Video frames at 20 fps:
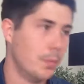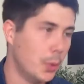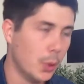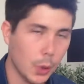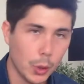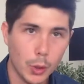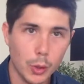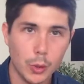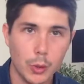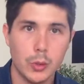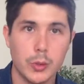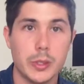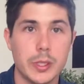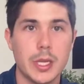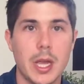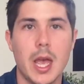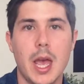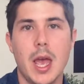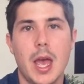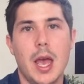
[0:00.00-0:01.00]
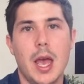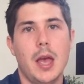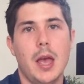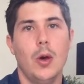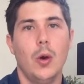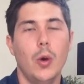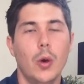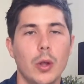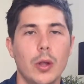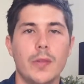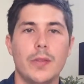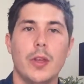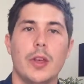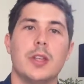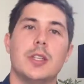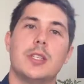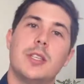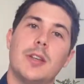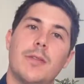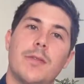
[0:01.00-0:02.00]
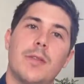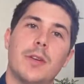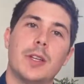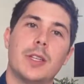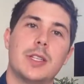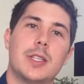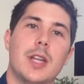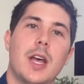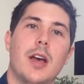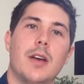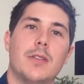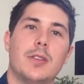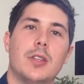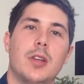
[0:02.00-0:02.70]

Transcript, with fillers: pools, all of those different stuff.